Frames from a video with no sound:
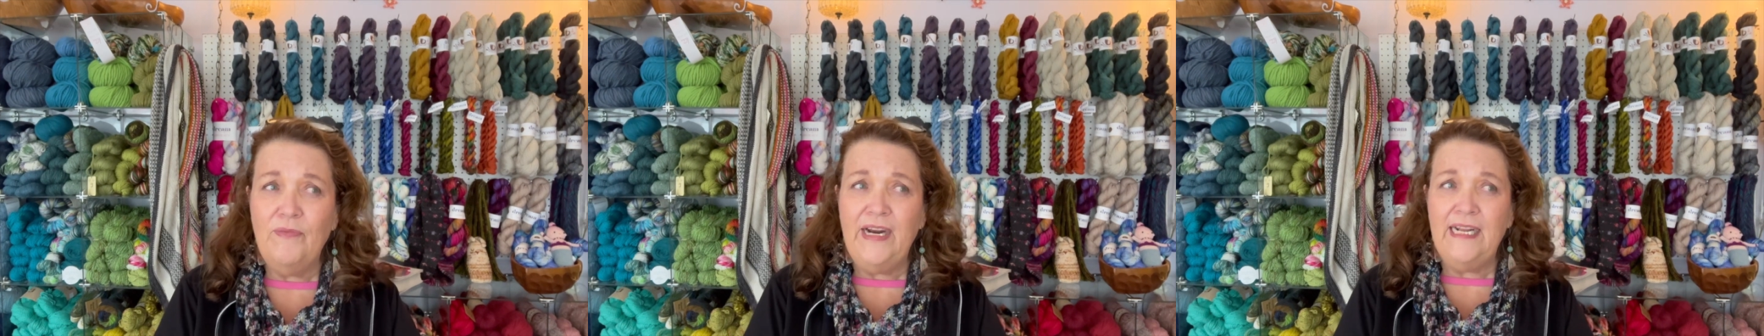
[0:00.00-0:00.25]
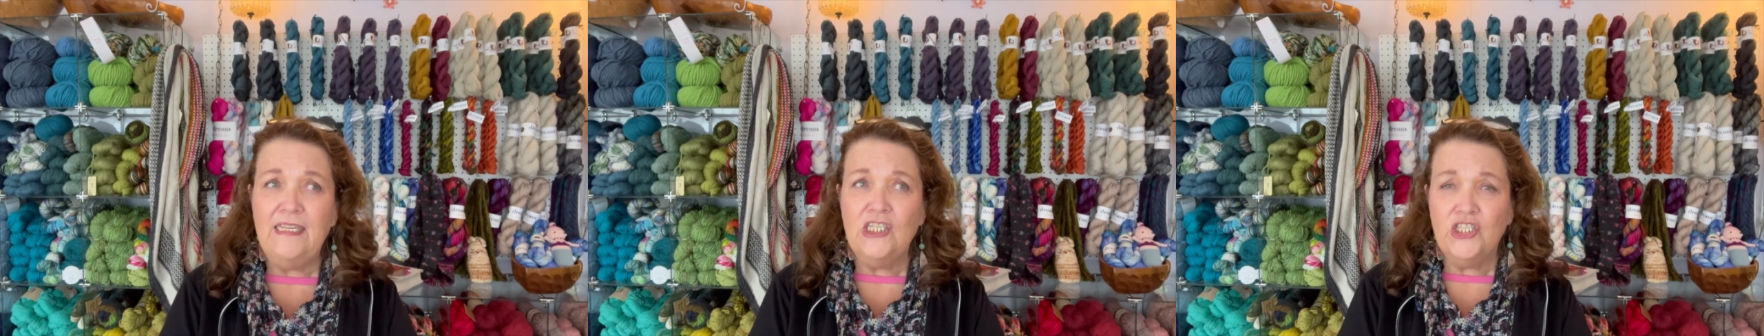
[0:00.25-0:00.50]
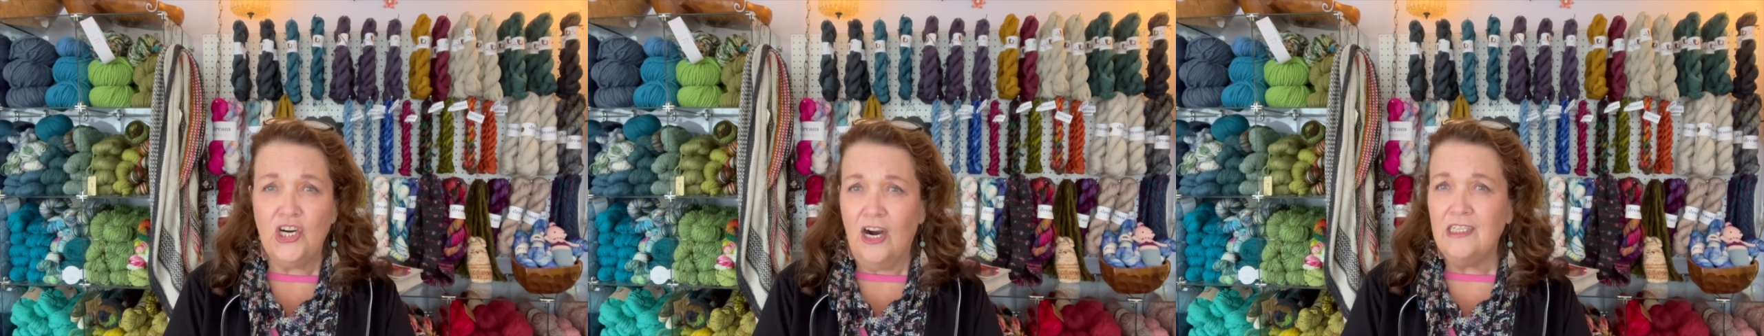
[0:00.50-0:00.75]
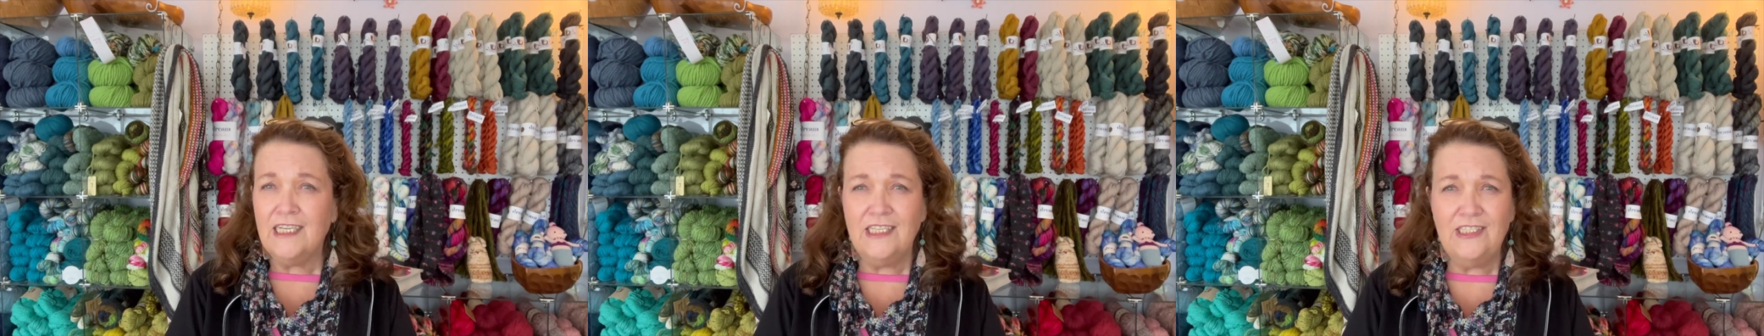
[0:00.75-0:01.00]
reading the
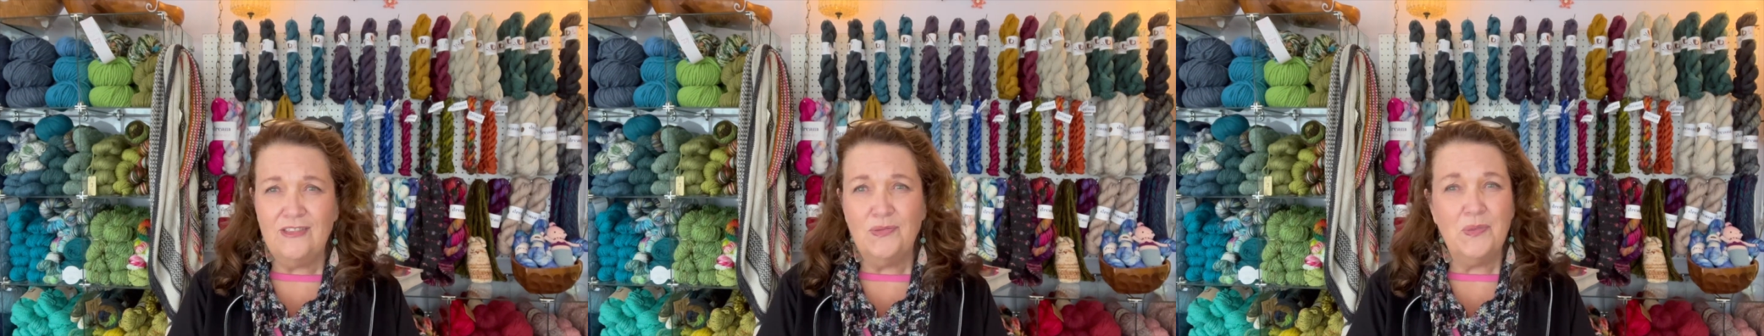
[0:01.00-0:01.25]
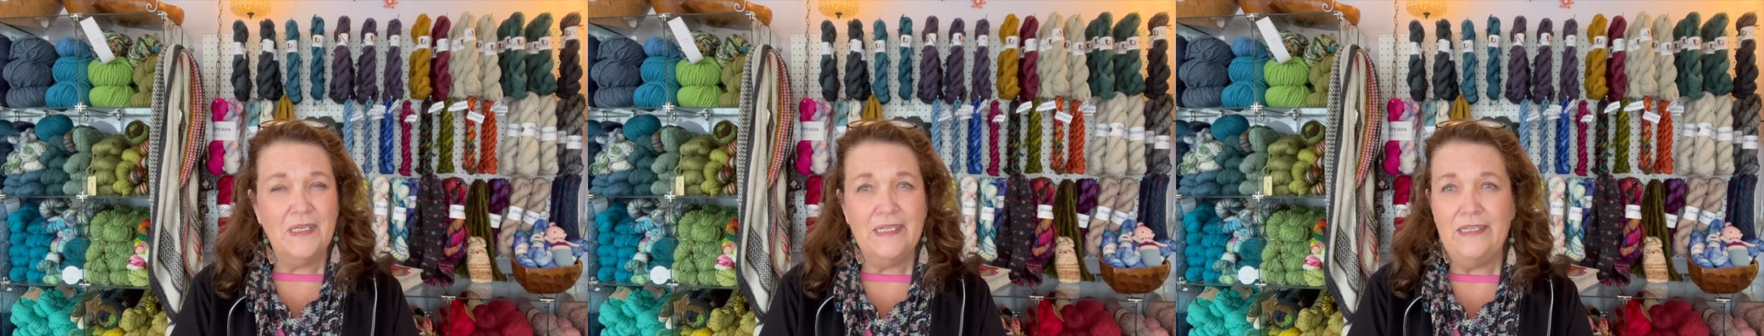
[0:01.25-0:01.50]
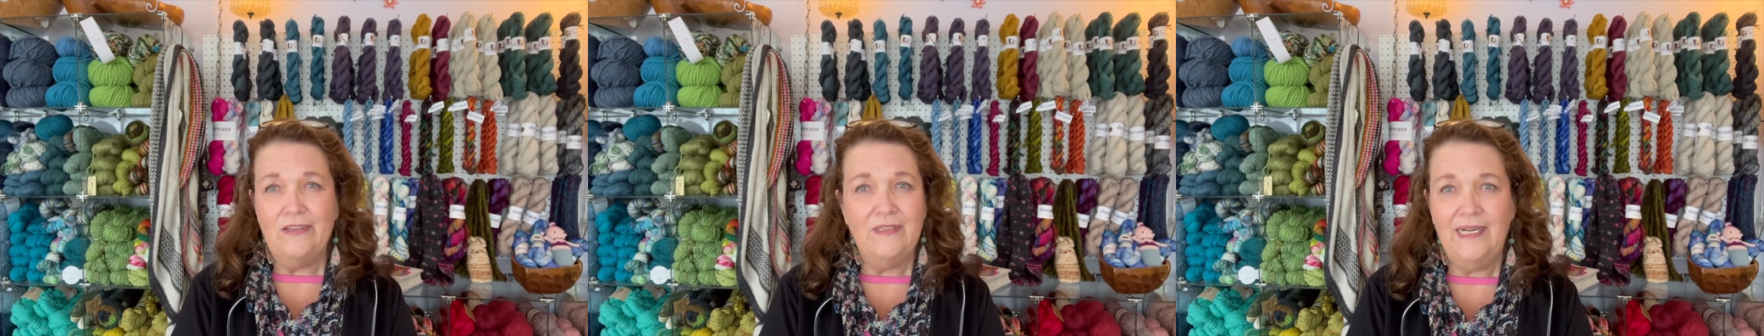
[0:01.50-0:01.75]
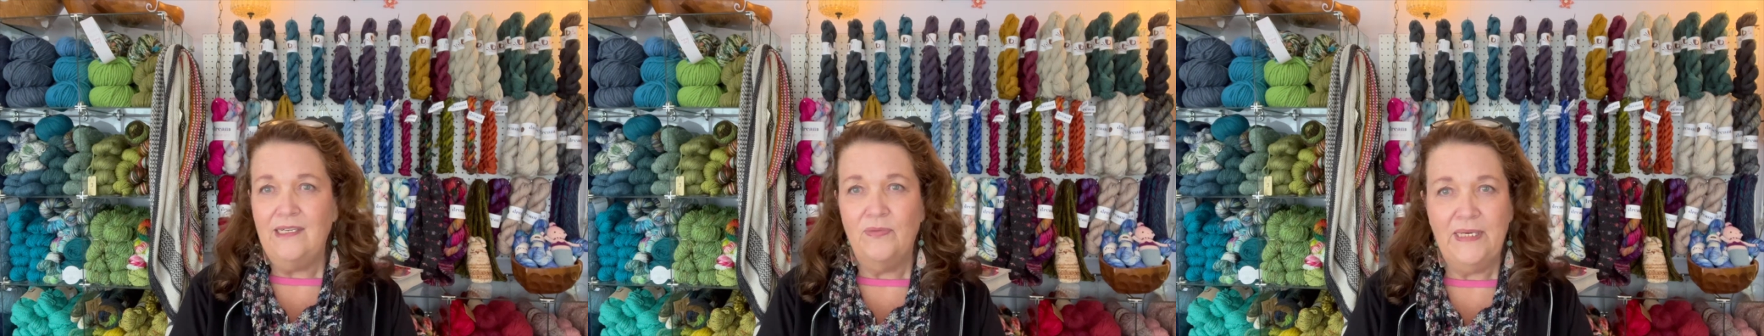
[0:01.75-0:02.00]
charts because you
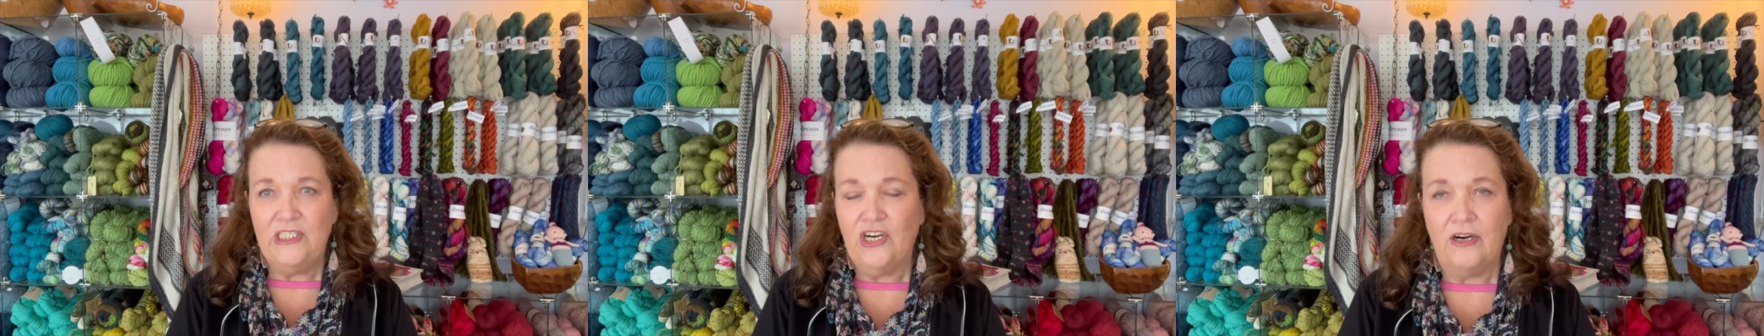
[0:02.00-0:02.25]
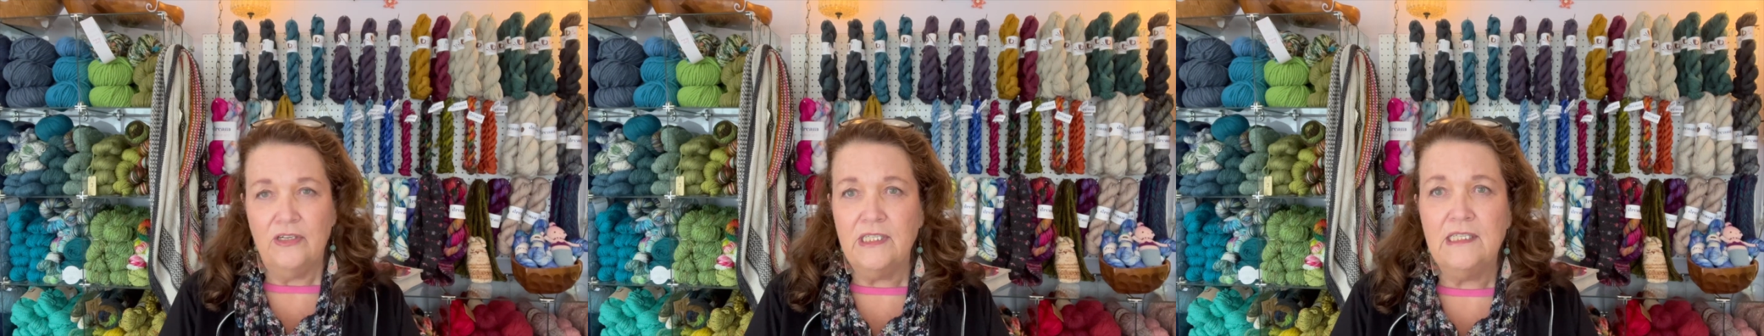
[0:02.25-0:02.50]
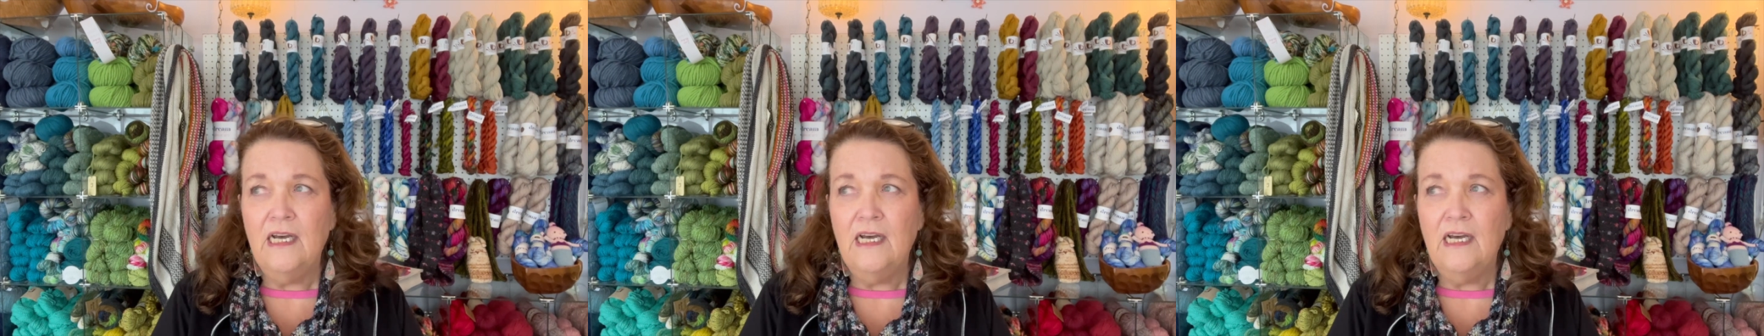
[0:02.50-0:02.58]
need to read charts.